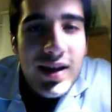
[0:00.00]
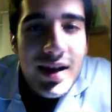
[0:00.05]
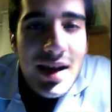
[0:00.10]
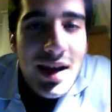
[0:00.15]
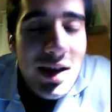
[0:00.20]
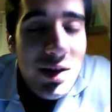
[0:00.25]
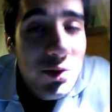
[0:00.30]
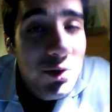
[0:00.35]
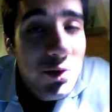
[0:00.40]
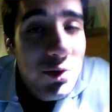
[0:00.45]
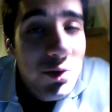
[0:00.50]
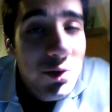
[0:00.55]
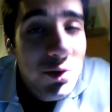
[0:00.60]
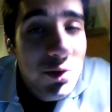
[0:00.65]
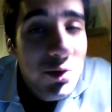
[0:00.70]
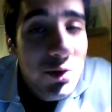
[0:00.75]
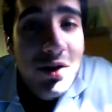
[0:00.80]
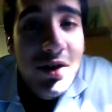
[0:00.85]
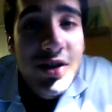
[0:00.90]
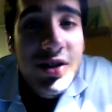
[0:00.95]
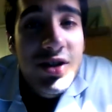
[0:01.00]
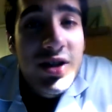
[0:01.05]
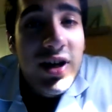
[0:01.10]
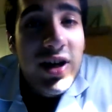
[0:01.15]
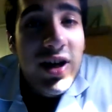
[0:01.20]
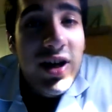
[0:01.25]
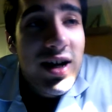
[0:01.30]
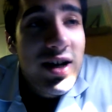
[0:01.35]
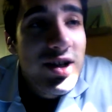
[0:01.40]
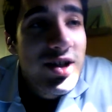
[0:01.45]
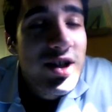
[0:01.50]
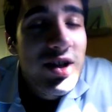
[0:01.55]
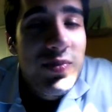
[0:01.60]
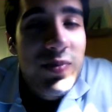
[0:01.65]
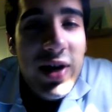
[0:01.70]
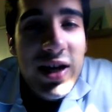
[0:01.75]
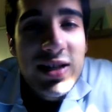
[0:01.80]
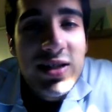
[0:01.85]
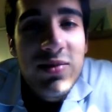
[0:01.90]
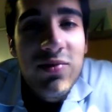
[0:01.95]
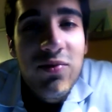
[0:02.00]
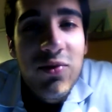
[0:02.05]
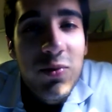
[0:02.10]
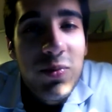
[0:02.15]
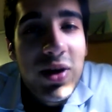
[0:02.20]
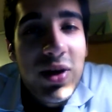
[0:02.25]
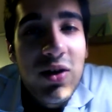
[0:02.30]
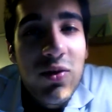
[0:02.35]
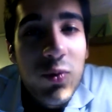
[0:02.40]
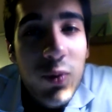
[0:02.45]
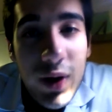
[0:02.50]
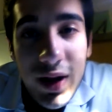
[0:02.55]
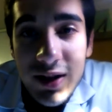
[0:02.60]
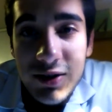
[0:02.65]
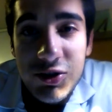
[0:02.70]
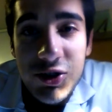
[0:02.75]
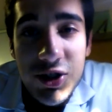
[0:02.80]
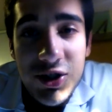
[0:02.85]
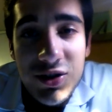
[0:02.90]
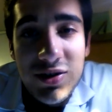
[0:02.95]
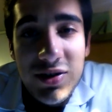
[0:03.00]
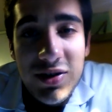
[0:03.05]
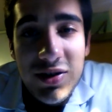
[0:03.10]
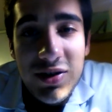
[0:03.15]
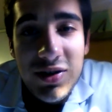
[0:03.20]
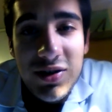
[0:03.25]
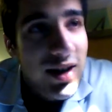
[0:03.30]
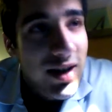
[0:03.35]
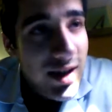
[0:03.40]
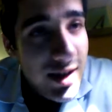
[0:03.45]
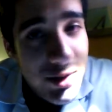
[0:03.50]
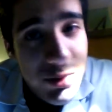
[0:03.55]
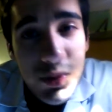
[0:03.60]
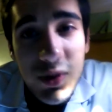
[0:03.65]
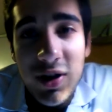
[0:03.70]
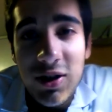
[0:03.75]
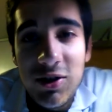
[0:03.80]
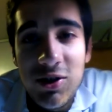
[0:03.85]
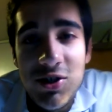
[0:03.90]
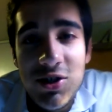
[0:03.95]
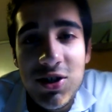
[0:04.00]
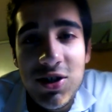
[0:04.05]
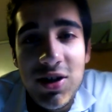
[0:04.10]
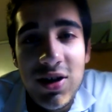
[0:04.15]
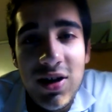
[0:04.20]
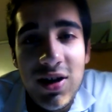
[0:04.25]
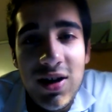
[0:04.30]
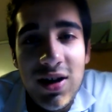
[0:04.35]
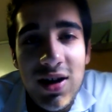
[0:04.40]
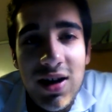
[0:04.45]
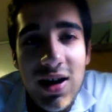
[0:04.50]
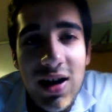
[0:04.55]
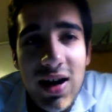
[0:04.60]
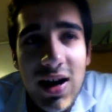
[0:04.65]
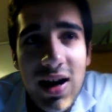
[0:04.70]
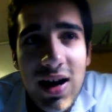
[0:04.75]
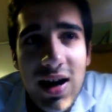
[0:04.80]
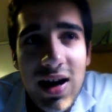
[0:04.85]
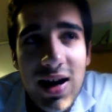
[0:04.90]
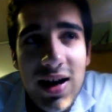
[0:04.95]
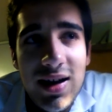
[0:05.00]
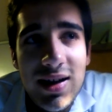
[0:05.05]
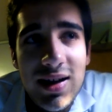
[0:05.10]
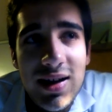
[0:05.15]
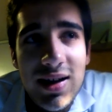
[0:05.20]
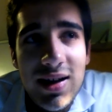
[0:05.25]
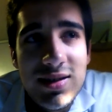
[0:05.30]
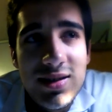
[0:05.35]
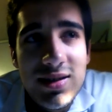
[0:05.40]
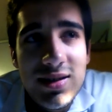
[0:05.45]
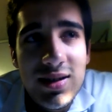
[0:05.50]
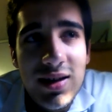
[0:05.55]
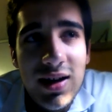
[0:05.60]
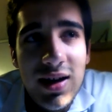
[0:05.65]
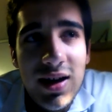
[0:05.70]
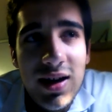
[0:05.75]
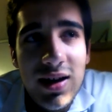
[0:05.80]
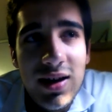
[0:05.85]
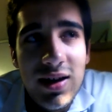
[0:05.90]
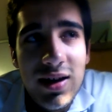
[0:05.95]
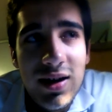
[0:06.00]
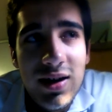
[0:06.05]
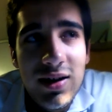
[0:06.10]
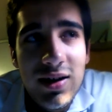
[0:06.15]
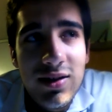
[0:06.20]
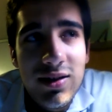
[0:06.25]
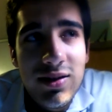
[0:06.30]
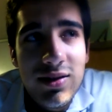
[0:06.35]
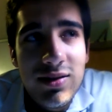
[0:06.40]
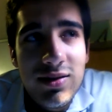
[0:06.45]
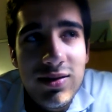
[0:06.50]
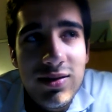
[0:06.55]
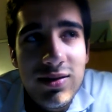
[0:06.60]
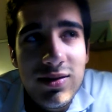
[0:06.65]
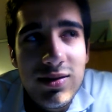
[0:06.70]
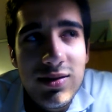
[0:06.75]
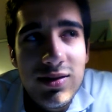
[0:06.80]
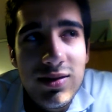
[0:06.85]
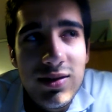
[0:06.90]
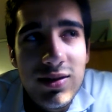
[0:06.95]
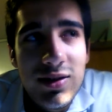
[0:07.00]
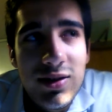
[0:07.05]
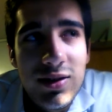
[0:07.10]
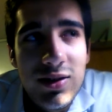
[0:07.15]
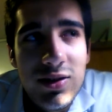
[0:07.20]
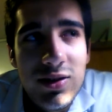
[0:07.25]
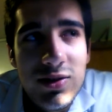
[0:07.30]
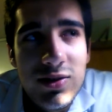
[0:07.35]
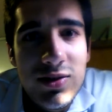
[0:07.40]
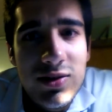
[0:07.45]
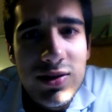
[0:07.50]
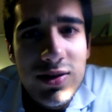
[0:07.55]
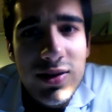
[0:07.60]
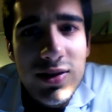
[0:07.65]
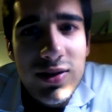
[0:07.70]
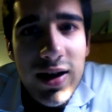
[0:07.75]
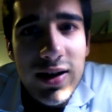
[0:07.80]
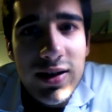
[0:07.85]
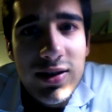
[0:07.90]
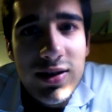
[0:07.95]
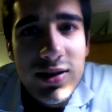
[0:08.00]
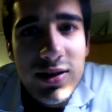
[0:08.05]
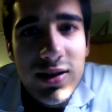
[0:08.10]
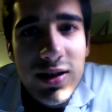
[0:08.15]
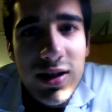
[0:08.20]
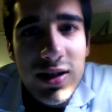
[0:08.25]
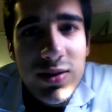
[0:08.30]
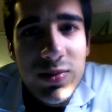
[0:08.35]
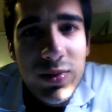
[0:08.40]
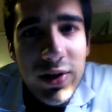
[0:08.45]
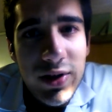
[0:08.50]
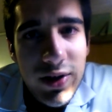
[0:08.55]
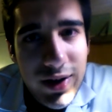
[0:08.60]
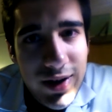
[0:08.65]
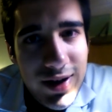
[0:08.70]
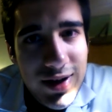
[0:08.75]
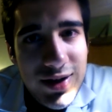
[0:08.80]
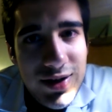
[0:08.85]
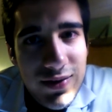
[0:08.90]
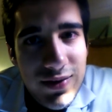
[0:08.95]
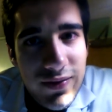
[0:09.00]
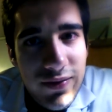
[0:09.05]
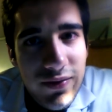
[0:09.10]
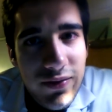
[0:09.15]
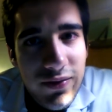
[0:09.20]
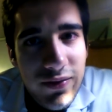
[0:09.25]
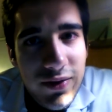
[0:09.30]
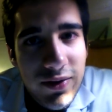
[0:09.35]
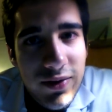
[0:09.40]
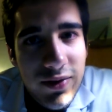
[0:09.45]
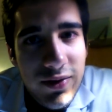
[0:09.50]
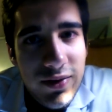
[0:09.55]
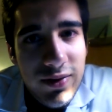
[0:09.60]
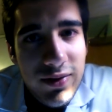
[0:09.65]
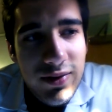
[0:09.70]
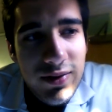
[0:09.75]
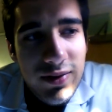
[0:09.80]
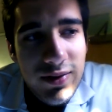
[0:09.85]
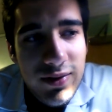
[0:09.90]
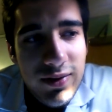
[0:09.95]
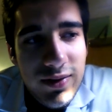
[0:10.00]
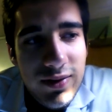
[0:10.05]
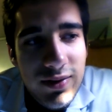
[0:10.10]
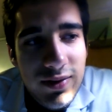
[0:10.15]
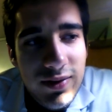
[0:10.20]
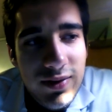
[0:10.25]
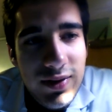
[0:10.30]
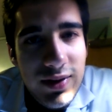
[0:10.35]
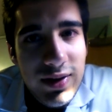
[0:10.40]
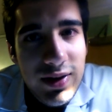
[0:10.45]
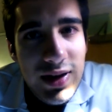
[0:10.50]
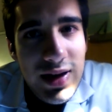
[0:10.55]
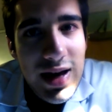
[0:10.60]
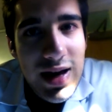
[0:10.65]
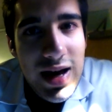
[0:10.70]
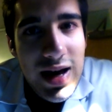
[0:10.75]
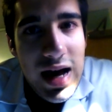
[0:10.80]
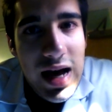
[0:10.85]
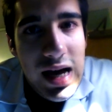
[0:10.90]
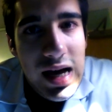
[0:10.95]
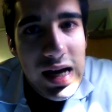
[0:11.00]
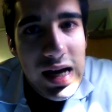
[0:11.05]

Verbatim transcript: In all honesty, I actually paid him for being Welsh, and he is Welsh, and I kind of used that as an explanation for yeah.